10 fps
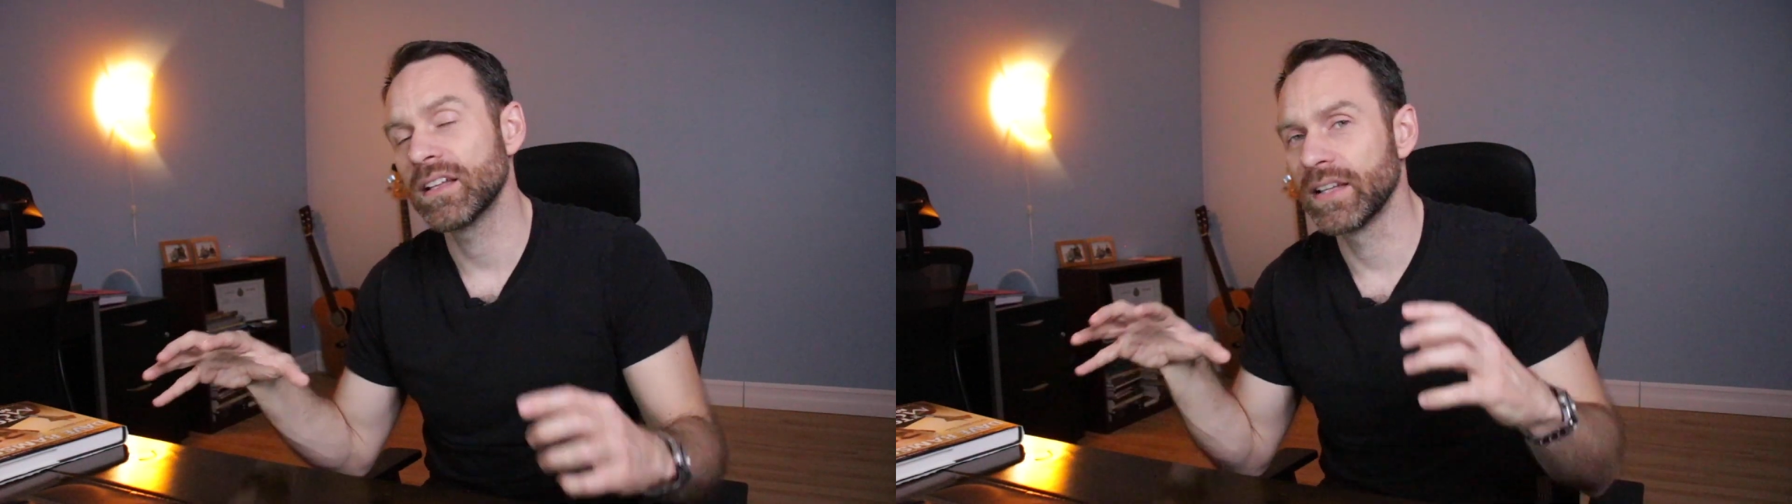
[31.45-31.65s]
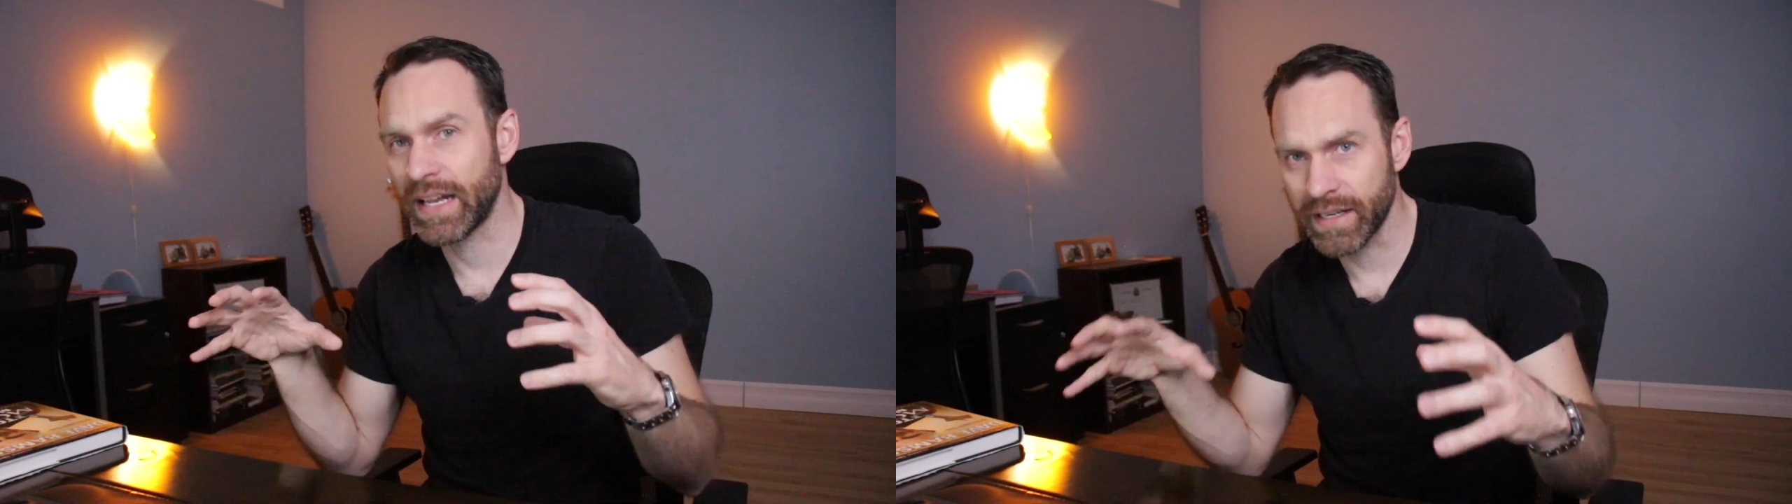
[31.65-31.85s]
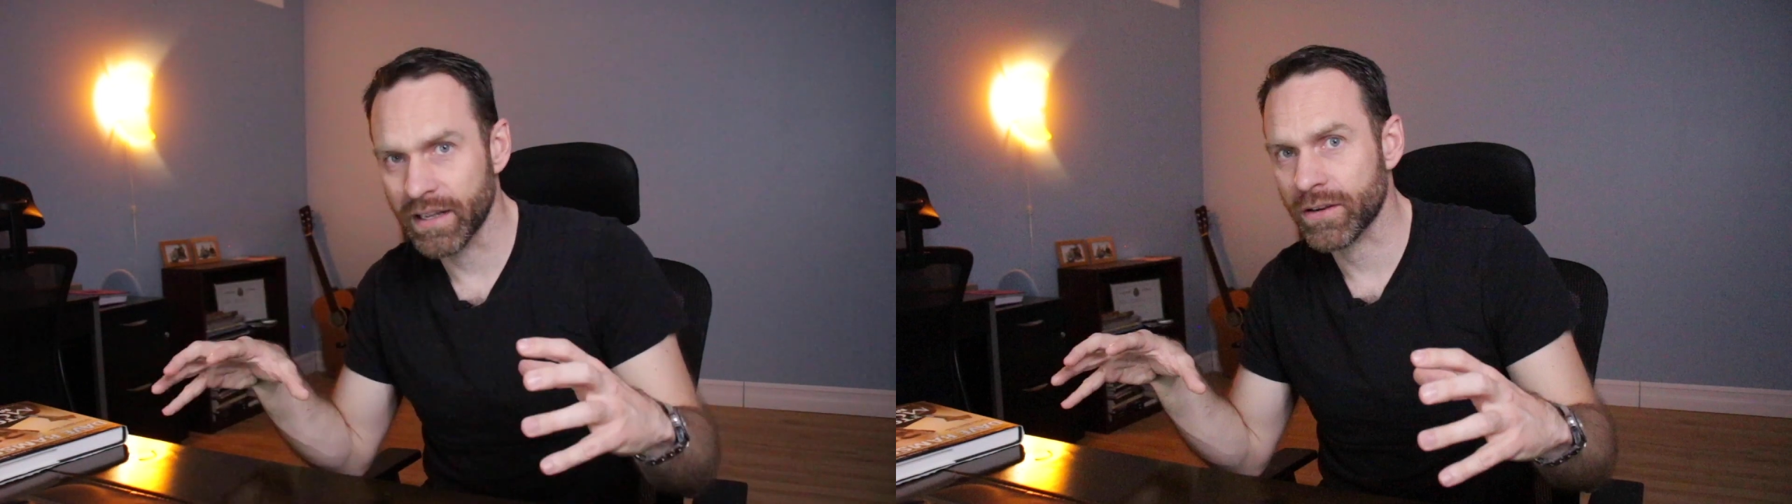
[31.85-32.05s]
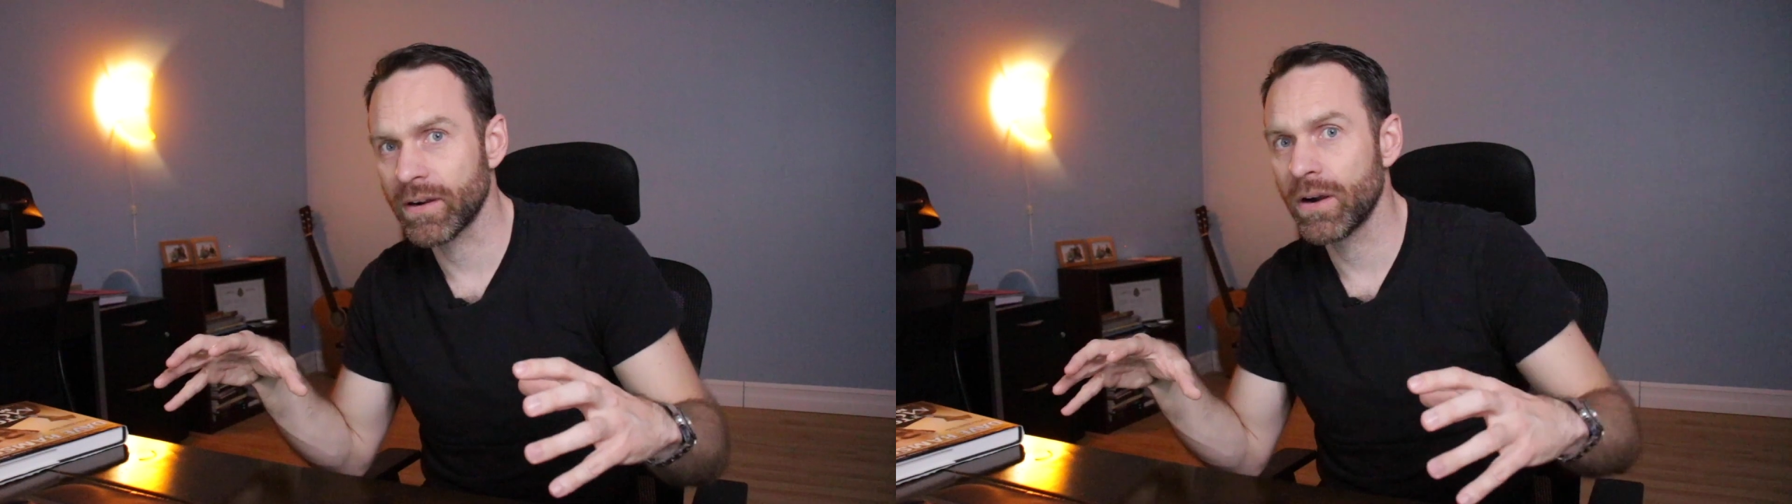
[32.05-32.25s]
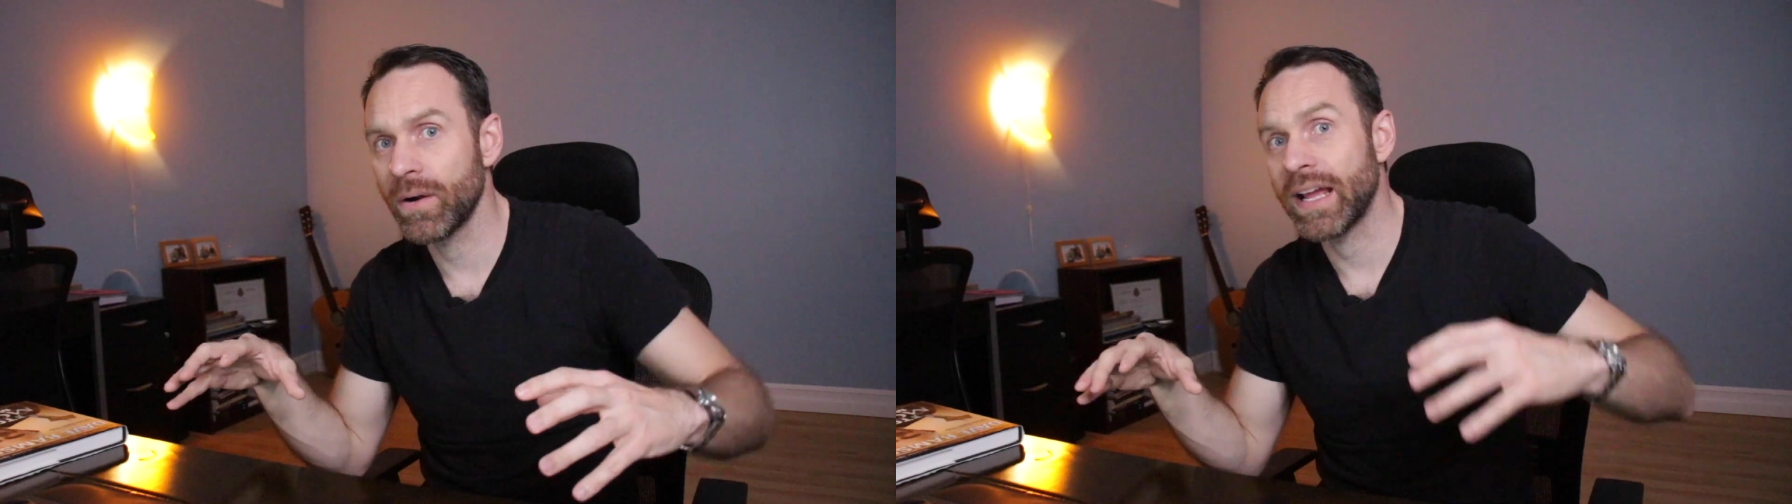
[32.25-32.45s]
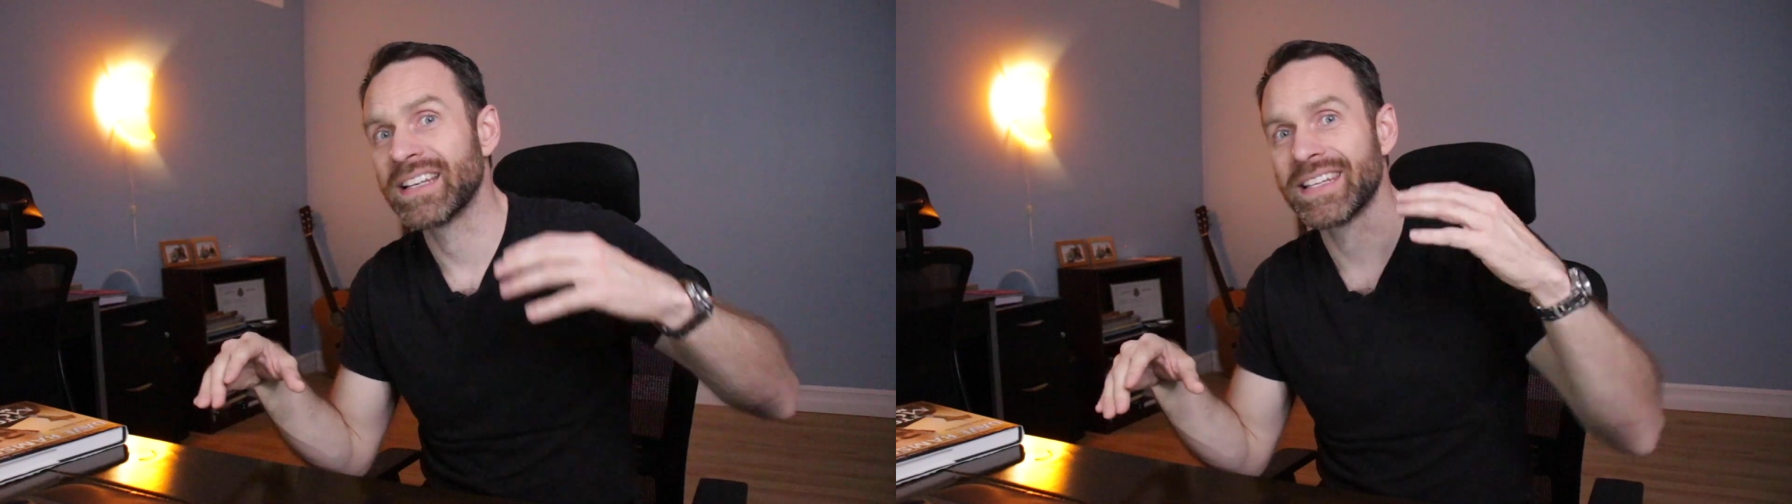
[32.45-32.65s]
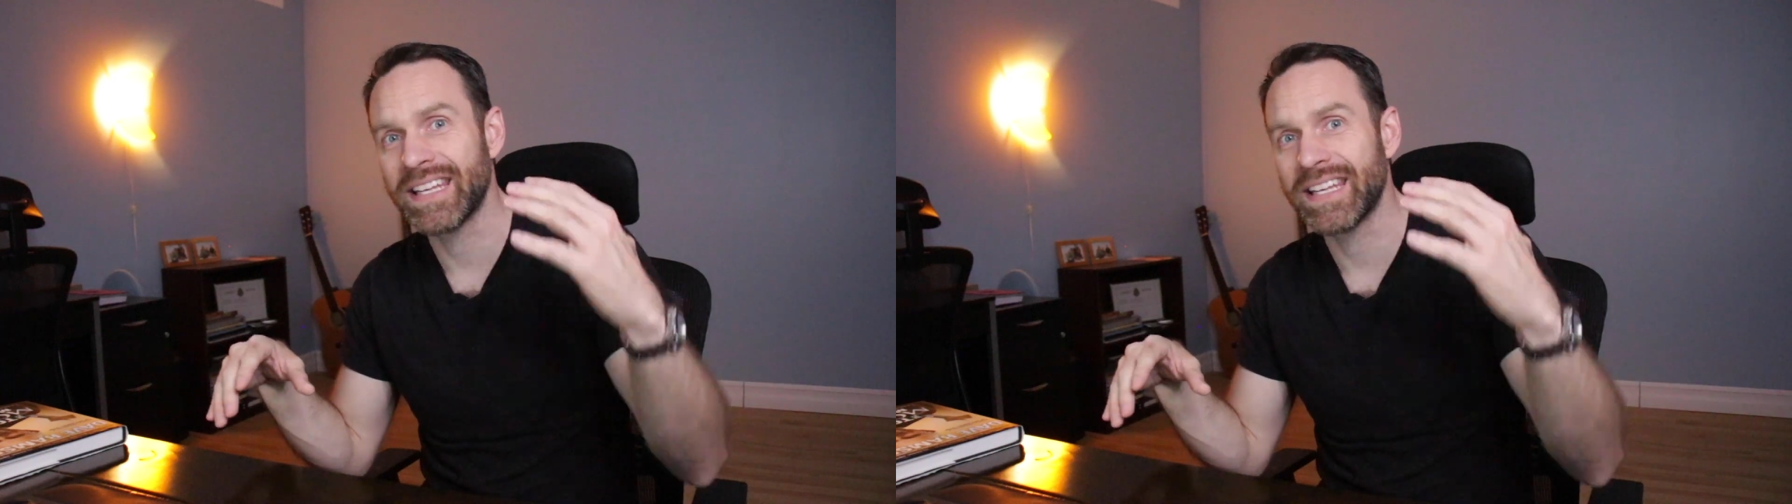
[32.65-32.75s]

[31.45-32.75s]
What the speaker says: letting it grow, and